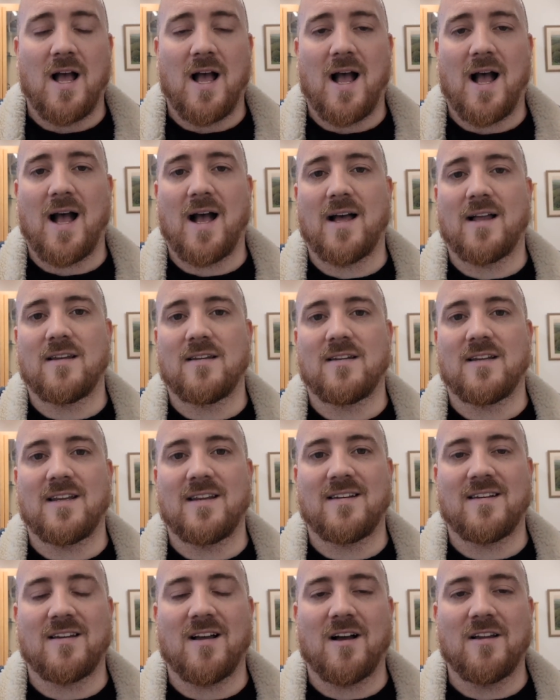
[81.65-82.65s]
and it
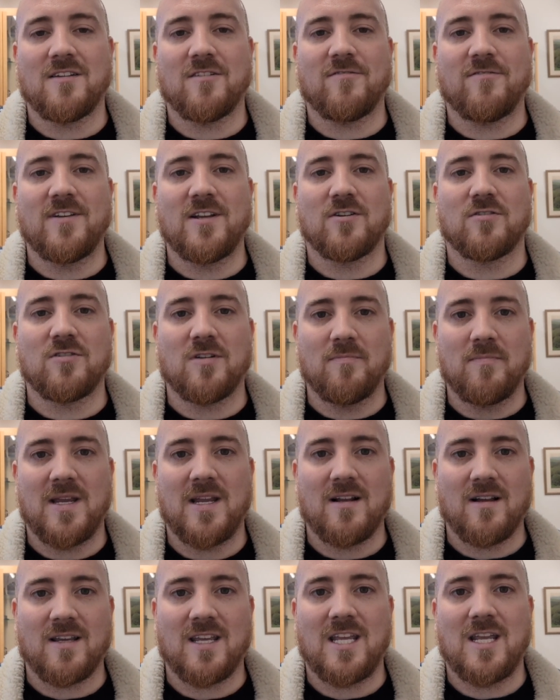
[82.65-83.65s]
started to feel to me
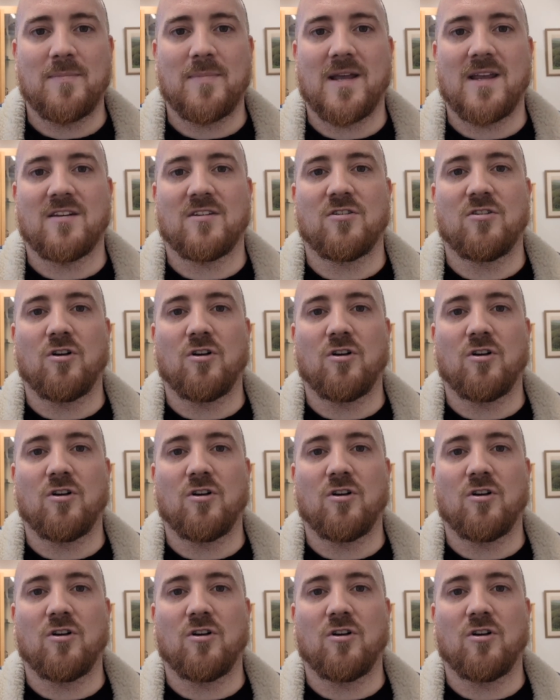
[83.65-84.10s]
like eBay